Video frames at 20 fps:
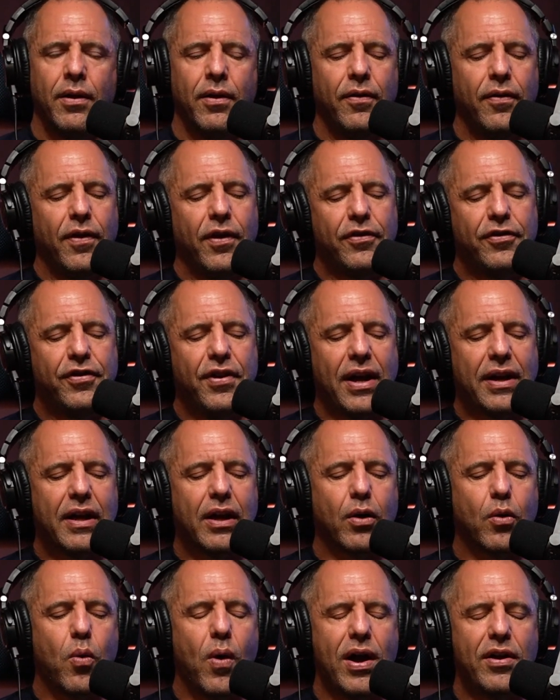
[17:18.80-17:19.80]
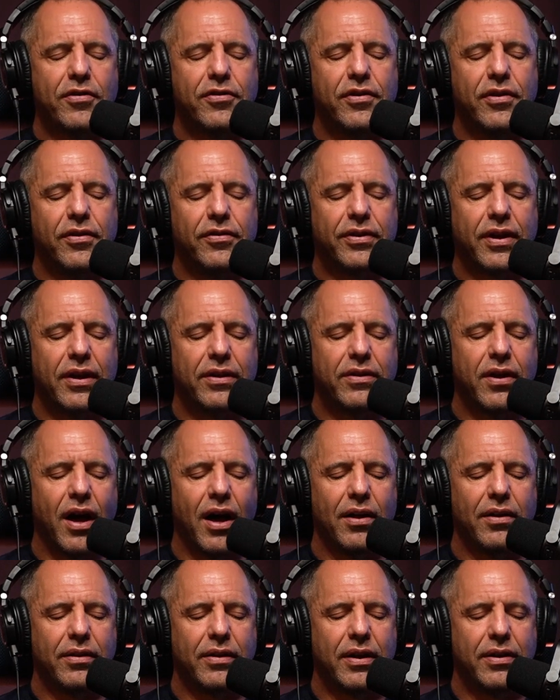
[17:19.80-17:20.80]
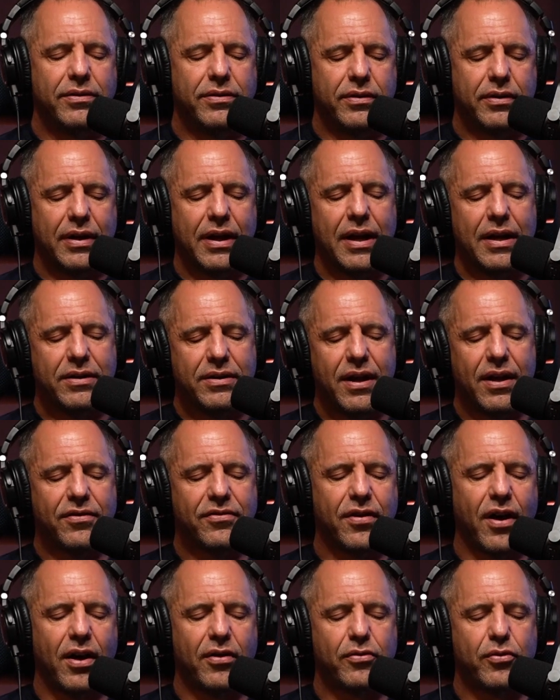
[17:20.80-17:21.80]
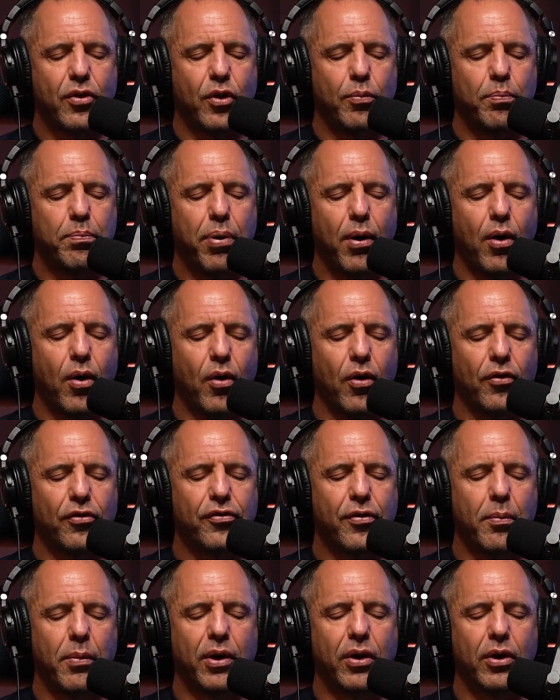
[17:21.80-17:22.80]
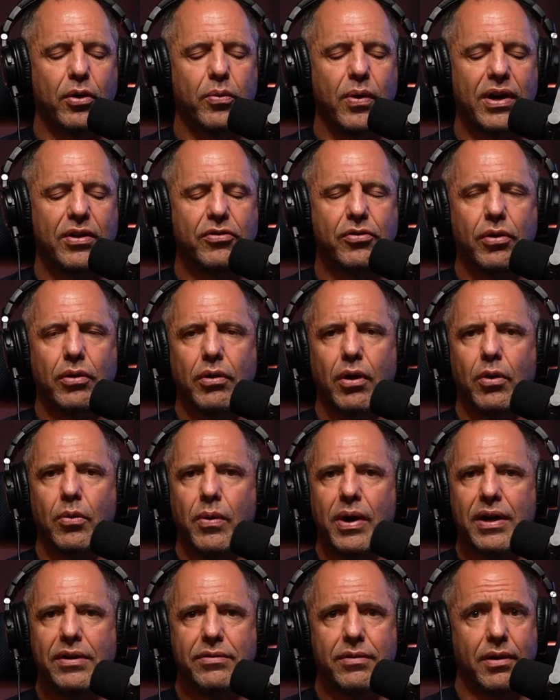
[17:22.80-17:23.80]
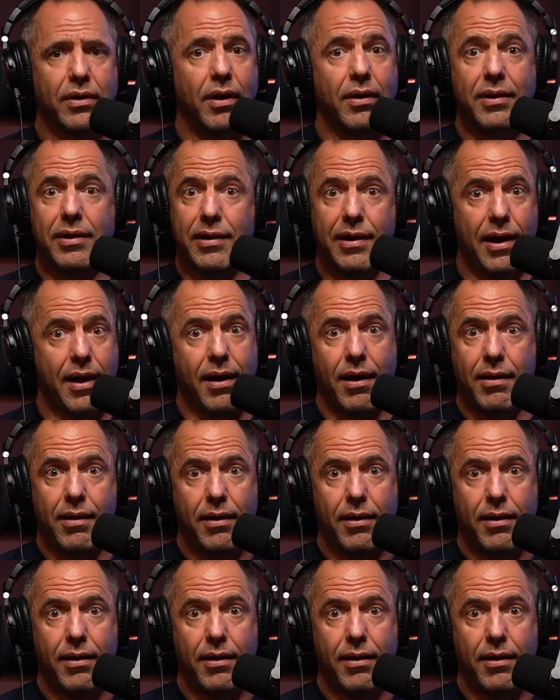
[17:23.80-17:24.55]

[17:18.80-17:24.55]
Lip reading: The second question is, can testosterone pulse from a good range to a low range? Yeah.